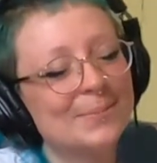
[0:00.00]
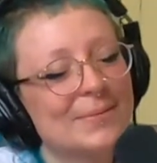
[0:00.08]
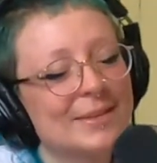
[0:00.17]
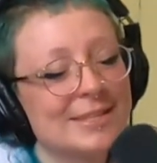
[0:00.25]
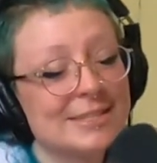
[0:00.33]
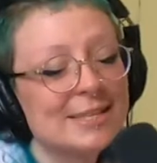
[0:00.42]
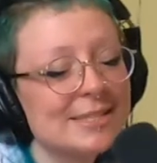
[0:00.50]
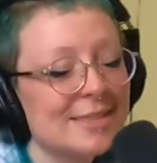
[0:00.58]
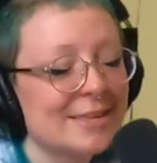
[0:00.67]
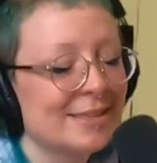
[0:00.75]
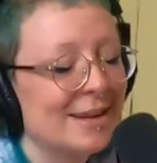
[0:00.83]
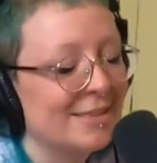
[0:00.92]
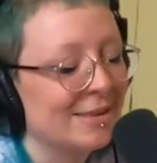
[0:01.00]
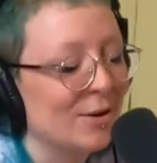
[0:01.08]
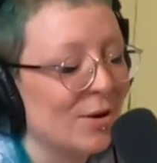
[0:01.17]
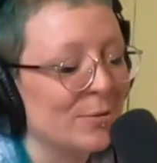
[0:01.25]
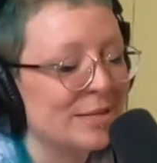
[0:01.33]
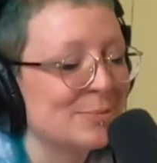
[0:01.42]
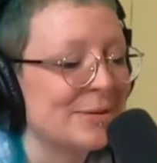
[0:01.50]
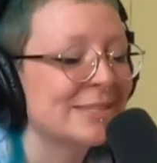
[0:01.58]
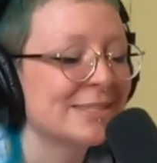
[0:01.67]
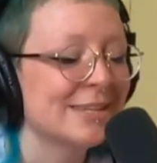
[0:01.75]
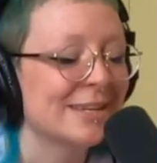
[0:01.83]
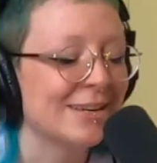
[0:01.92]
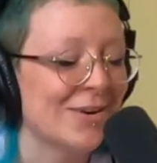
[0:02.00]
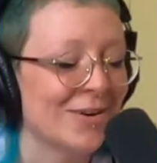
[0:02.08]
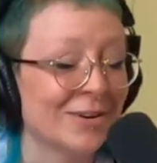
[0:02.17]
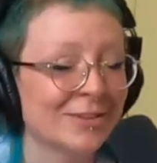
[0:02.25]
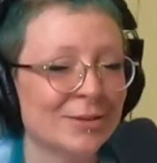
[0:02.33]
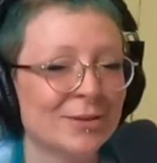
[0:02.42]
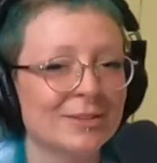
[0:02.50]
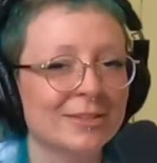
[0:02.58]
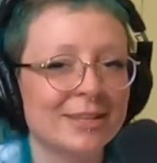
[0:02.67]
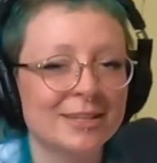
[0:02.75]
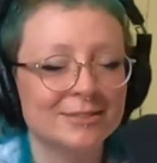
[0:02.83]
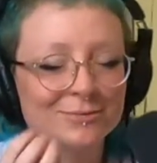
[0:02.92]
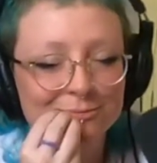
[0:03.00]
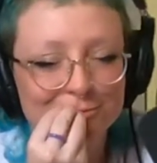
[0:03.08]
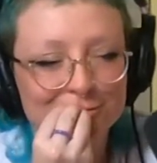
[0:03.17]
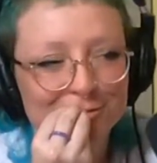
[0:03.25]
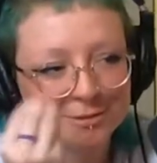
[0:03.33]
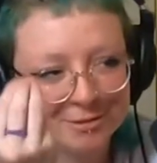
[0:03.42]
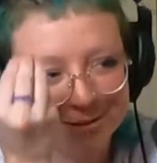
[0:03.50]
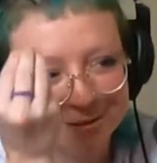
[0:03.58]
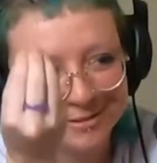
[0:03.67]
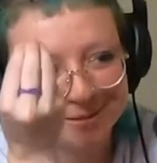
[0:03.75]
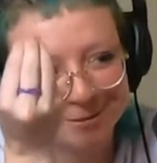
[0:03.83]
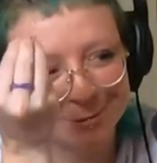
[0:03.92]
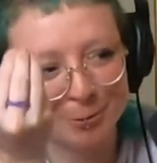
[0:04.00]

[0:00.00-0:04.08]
Because that's the thing that I think always makes like art look like, ooh,